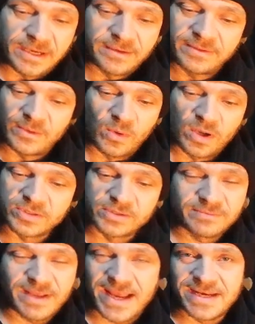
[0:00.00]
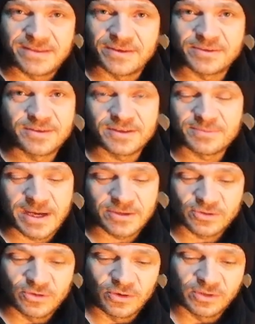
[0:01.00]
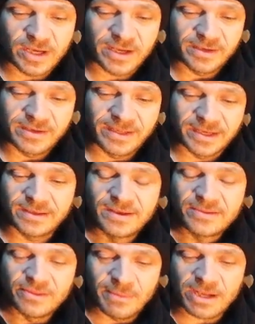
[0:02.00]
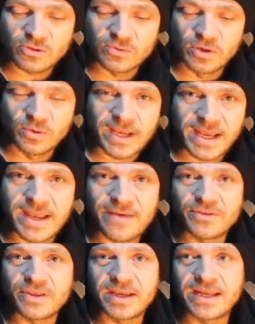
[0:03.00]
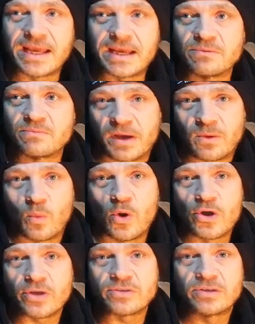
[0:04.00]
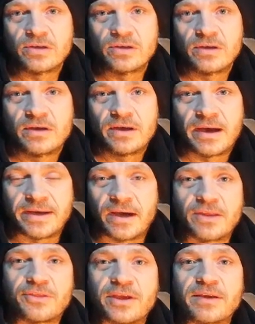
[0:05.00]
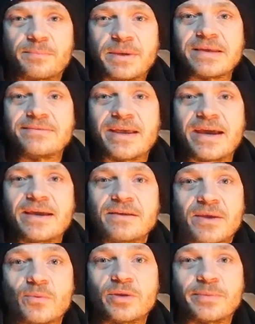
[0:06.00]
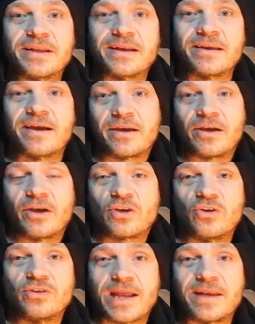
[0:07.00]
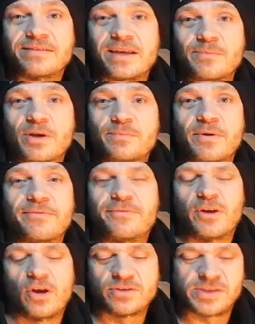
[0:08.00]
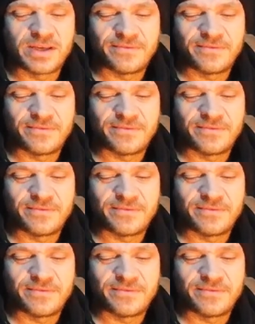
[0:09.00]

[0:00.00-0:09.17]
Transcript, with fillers: Yeah, there wasn't anything to this match at all. Like it, like the match was okay, everything in it like worked, and I think being there, it would have been a, a good entertainment. But for on